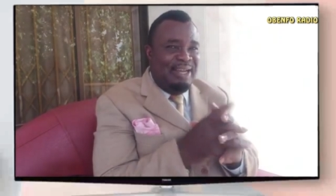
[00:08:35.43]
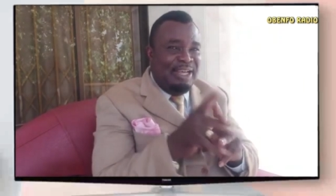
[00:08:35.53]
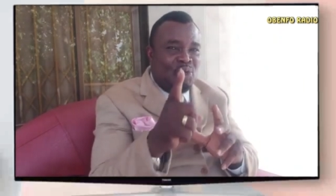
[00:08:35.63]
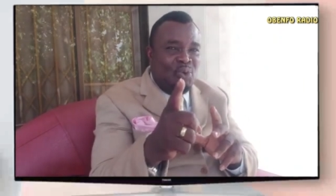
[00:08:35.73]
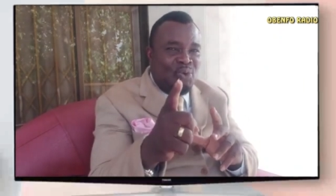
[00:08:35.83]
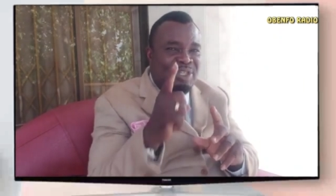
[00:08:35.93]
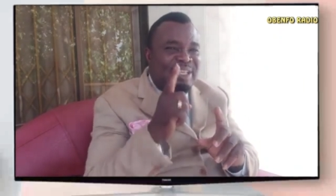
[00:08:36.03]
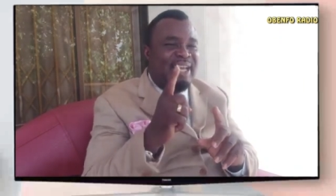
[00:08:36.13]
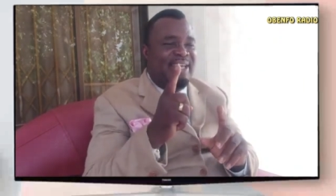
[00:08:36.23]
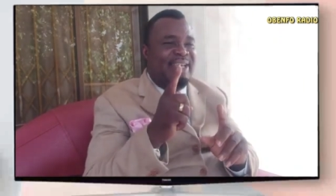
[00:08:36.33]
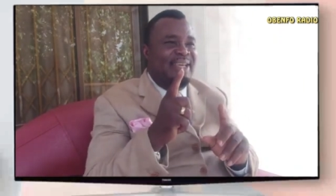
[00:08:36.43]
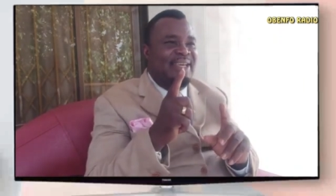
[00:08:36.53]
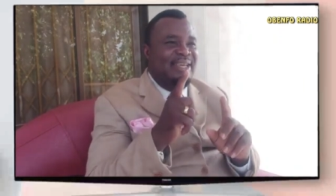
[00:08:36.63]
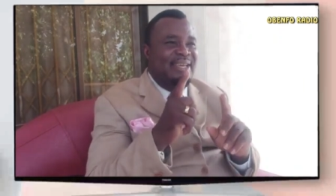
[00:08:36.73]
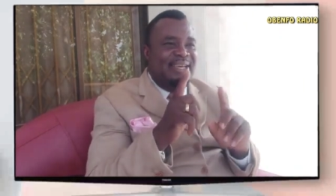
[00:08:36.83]
Nansu who said,
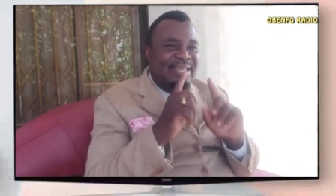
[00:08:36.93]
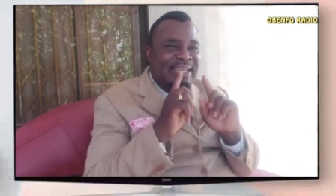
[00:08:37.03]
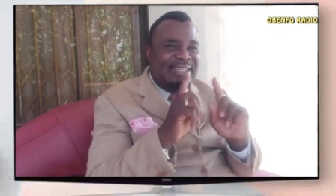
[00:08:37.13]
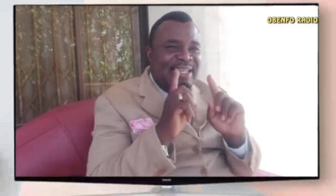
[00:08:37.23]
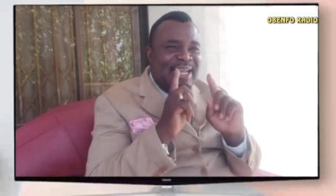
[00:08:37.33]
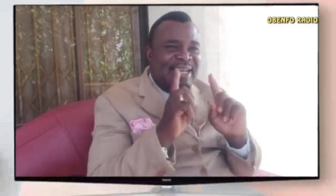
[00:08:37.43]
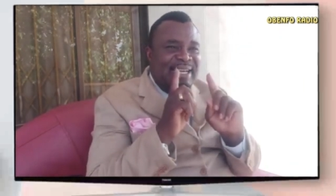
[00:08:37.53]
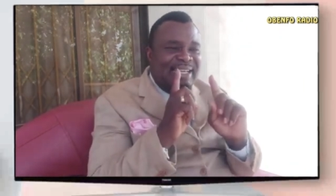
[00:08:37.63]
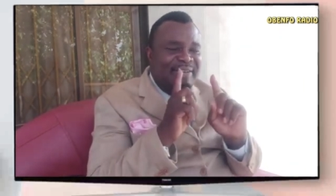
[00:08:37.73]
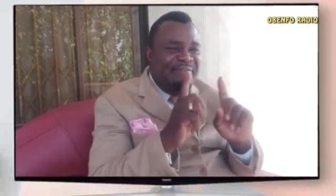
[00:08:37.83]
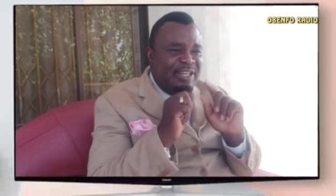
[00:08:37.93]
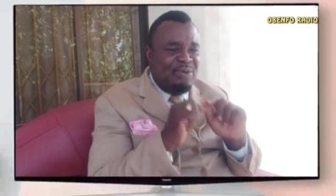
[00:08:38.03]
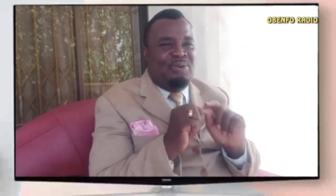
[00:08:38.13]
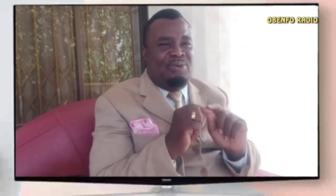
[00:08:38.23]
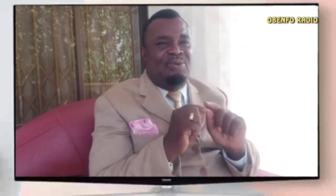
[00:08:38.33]
yes, sir, King David, you
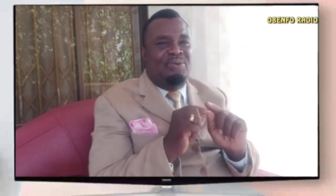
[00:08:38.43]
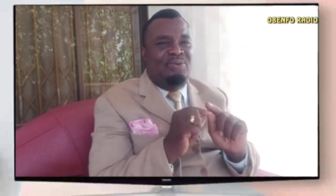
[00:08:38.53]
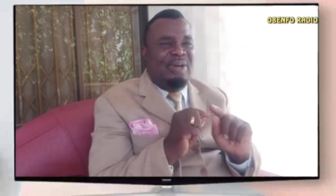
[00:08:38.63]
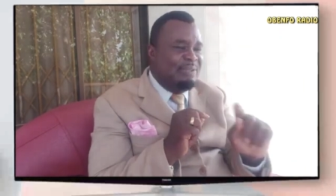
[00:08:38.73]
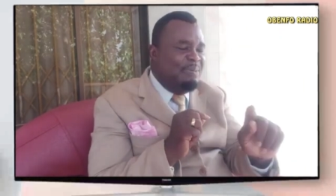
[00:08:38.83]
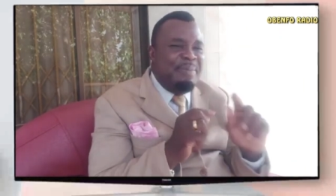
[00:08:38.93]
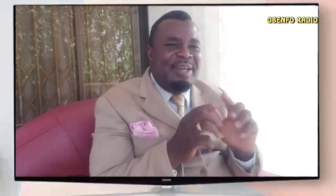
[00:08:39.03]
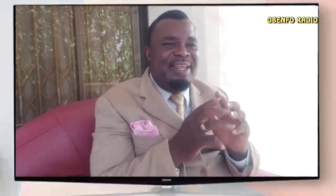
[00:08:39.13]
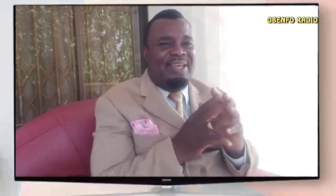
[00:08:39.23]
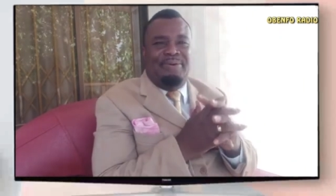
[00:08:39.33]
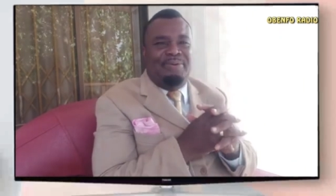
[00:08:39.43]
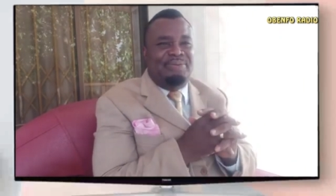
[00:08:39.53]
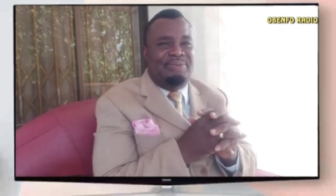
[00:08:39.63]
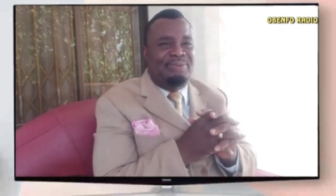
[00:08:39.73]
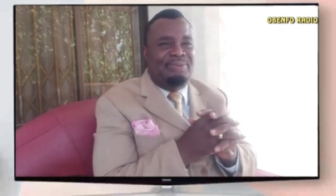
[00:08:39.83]
know, when you be you know.
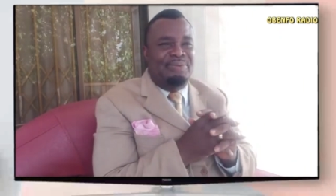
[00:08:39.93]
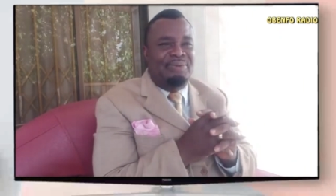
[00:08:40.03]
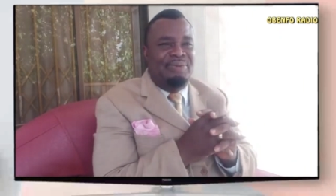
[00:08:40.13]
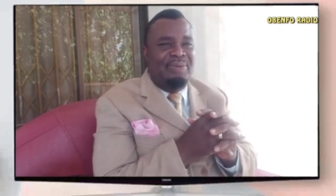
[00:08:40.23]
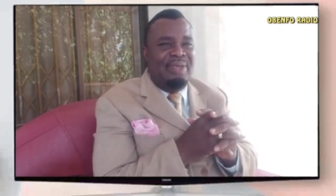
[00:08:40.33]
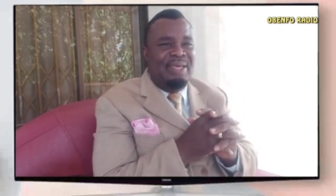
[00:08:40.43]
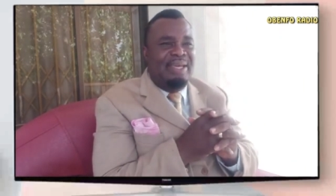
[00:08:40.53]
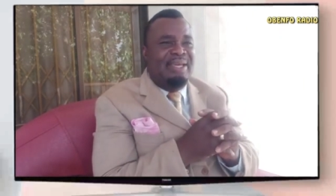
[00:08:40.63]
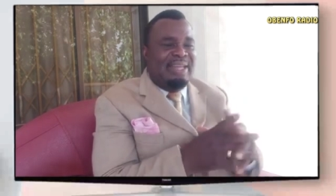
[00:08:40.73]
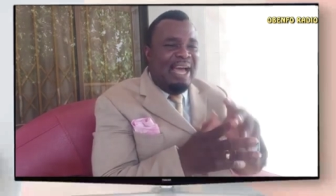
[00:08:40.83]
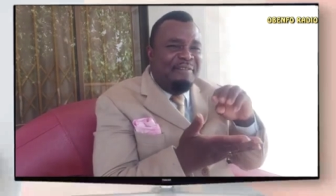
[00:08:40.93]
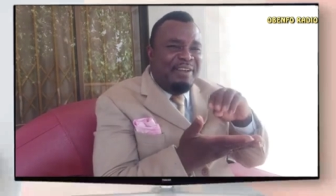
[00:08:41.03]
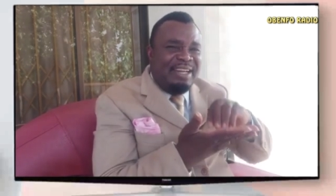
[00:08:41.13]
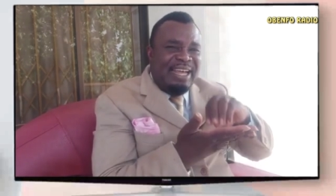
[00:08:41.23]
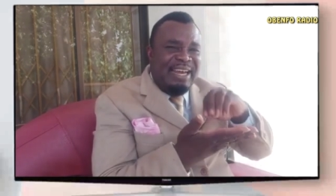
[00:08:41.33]
The
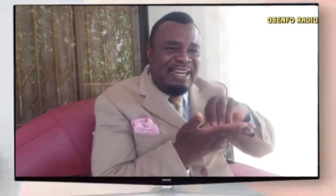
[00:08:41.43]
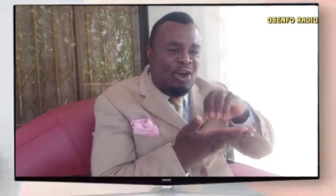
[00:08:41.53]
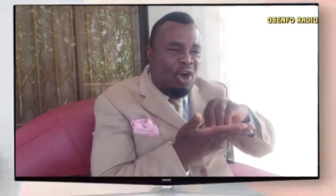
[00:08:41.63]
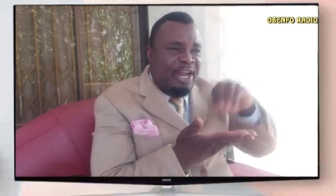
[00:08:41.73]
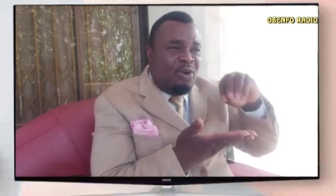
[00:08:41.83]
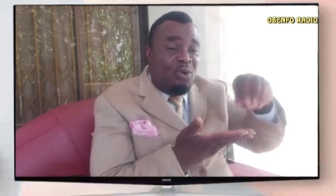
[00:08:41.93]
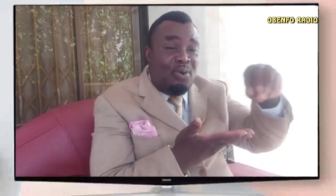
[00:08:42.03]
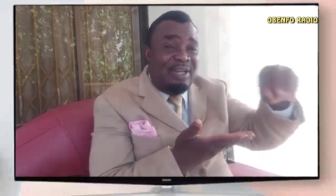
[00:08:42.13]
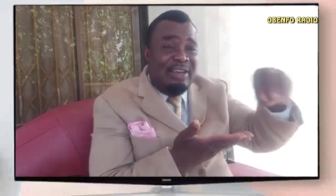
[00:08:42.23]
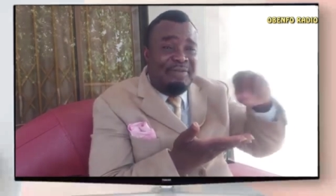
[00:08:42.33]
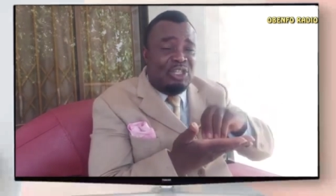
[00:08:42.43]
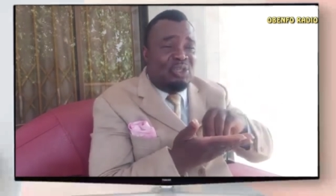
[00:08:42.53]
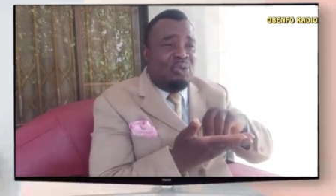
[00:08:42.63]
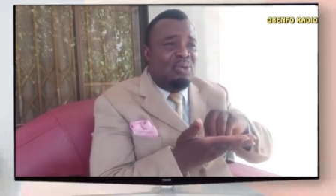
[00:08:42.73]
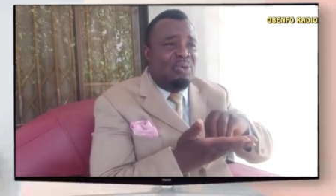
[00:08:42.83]
every day, the oil could David
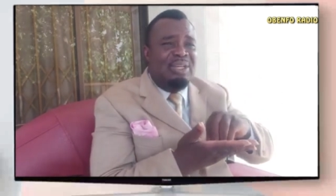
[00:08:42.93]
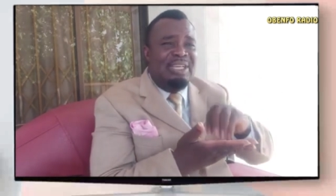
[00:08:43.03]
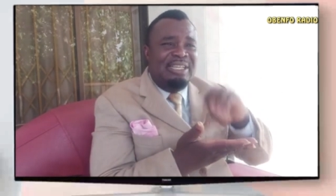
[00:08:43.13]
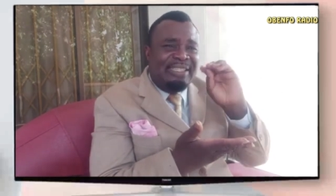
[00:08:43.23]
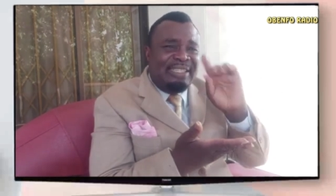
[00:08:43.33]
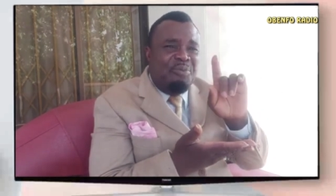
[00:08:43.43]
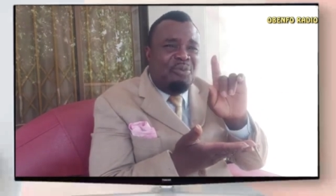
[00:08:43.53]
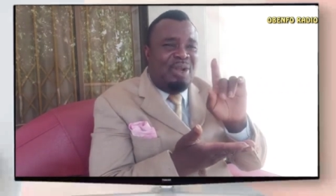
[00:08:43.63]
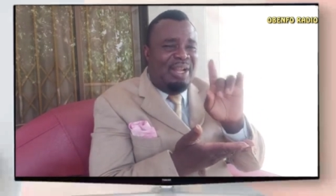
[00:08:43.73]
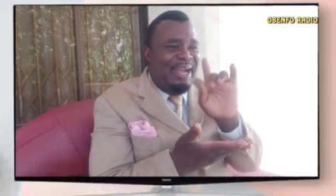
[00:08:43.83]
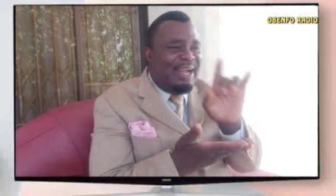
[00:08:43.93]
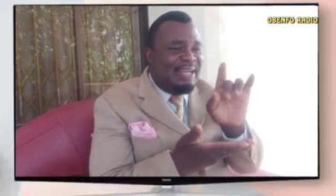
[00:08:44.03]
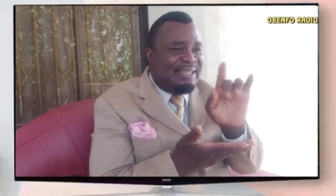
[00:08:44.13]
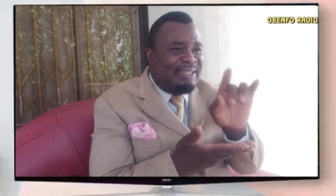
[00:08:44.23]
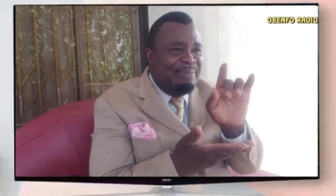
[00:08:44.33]
is so Samuel, I
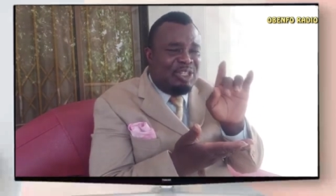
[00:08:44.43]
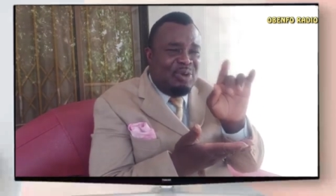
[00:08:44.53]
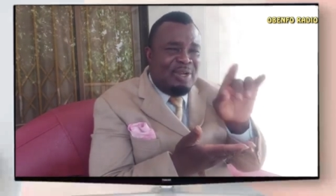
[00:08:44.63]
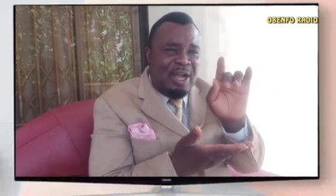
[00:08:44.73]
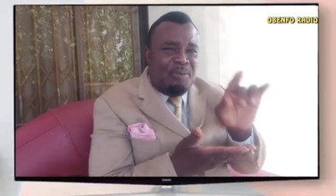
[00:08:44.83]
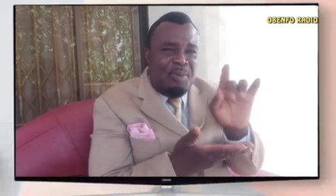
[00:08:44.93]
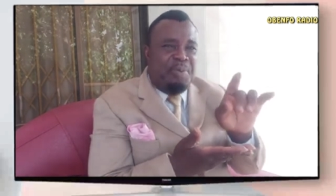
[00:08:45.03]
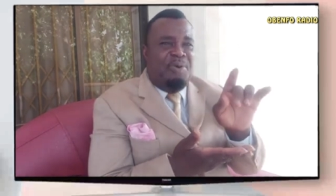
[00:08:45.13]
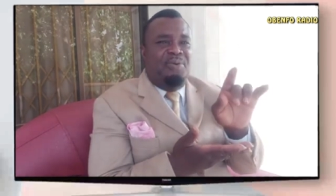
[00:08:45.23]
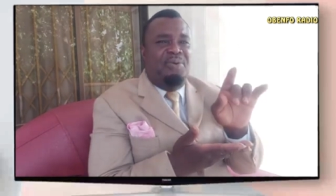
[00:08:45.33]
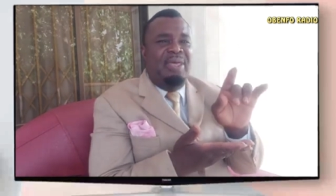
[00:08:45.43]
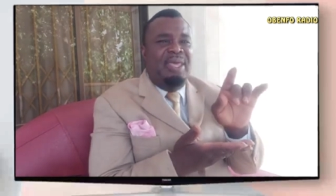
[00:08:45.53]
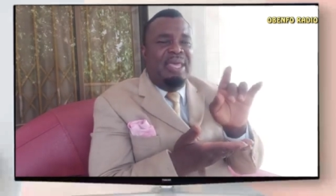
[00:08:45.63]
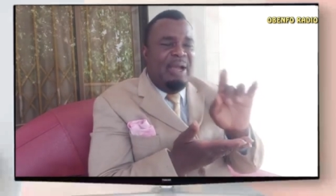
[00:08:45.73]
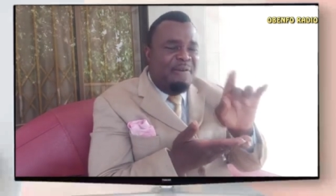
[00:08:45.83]
can't send me to Yan Copon.
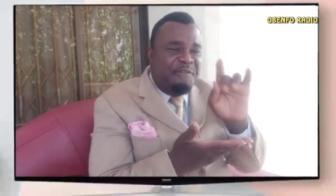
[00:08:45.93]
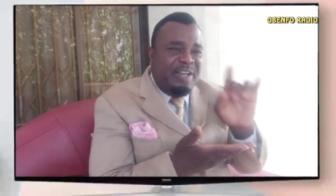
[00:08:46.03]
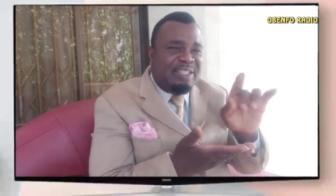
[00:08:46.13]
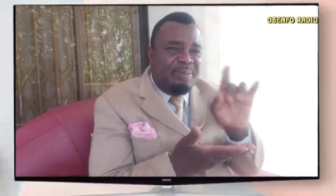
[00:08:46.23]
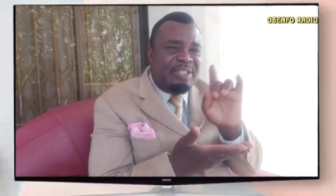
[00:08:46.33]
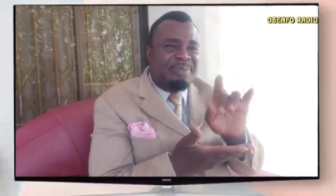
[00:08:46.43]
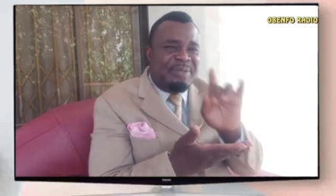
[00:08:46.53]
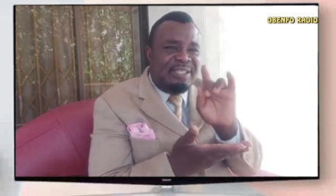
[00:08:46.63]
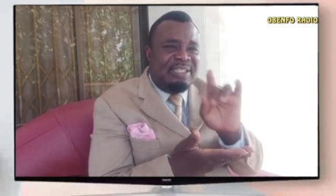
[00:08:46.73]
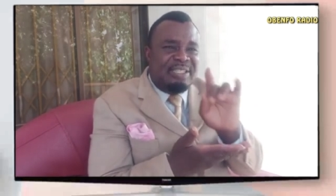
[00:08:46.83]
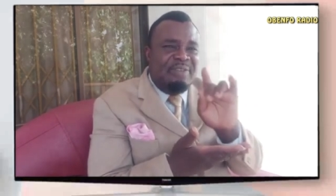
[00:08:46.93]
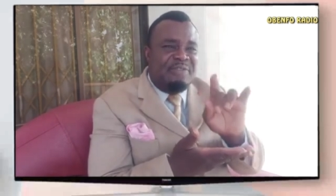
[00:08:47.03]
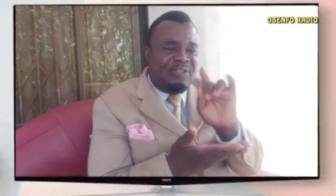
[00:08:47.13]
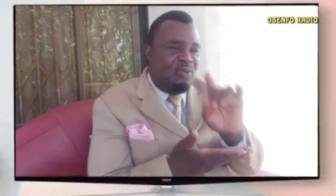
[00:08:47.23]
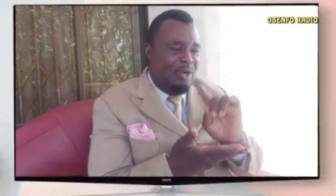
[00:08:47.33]
Our first Samuel chapter 16,
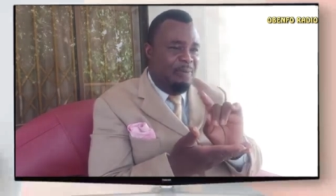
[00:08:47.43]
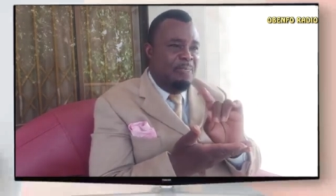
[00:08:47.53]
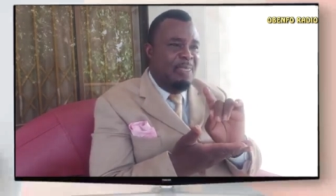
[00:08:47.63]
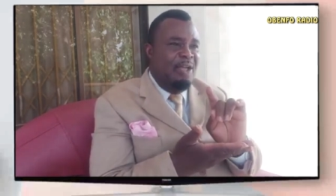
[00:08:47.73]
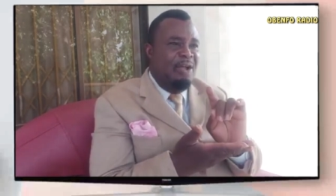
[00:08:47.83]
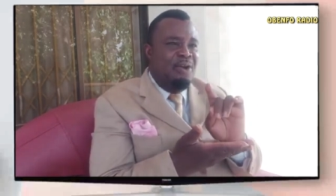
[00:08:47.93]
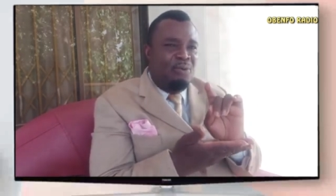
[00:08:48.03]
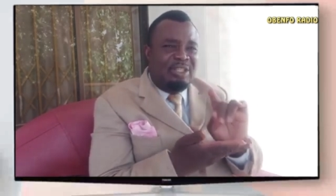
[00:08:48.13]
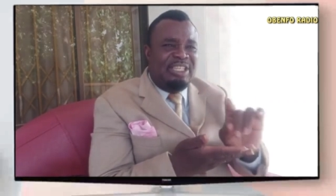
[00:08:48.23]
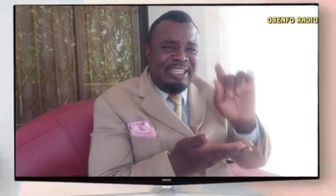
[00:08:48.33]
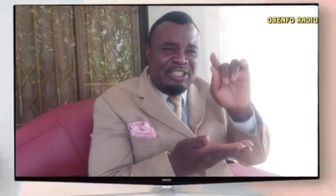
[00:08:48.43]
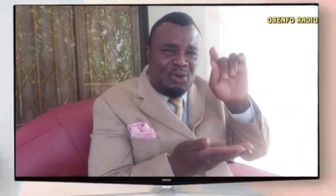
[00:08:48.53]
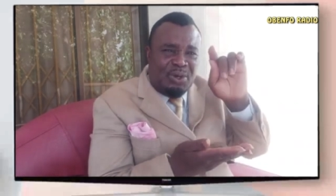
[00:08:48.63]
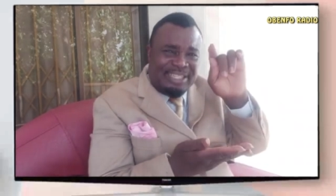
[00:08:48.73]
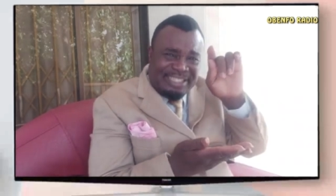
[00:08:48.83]
verse 1. Was a
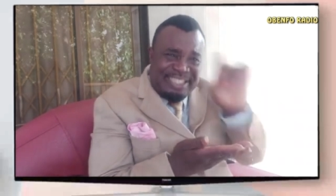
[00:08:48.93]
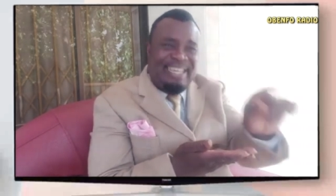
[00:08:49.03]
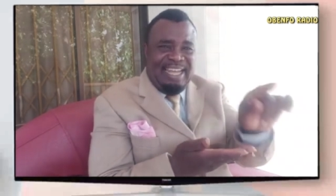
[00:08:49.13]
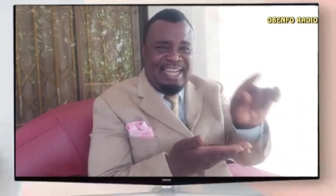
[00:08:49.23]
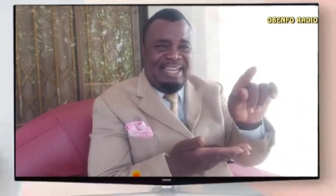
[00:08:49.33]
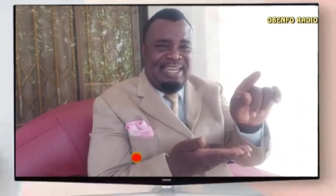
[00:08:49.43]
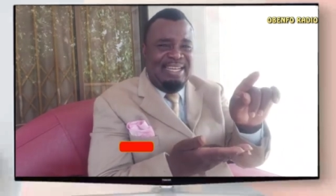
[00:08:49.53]
sort of tear.